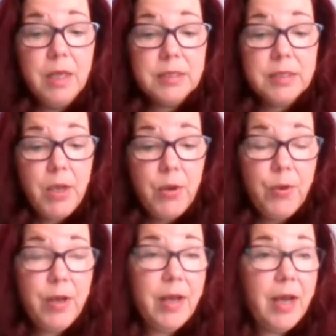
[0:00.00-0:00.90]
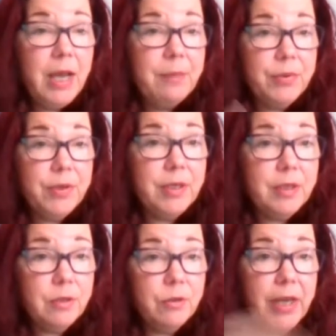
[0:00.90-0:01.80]
So I put it in
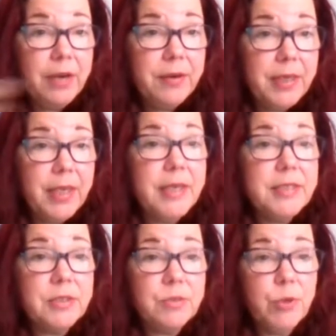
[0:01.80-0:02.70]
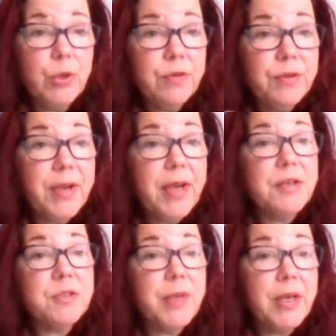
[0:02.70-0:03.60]
the little carrying case, went over to their
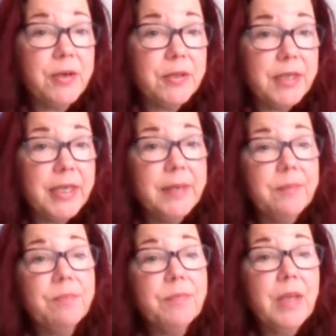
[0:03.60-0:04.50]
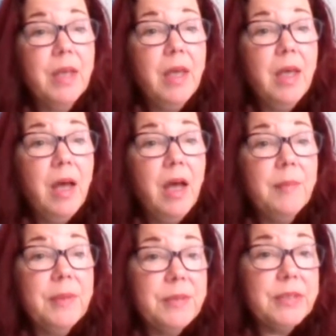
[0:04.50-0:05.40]
house. We had our thing.
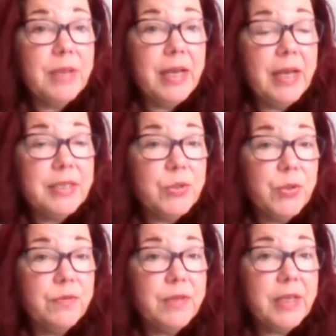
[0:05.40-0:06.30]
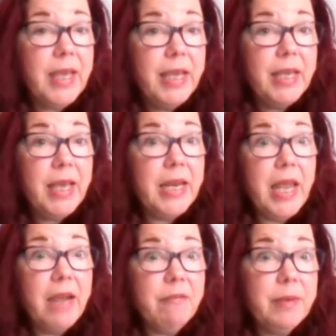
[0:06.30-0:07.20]
Then I served the cake, and
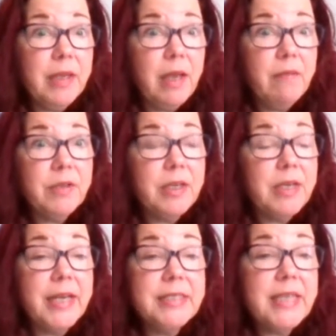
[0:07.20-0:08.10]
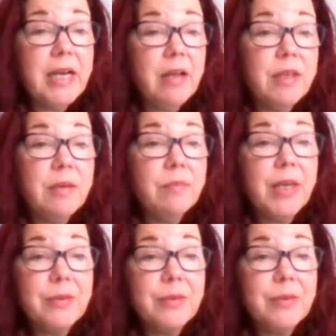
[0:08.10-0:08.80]
everybody loved it. And I didn't tell them that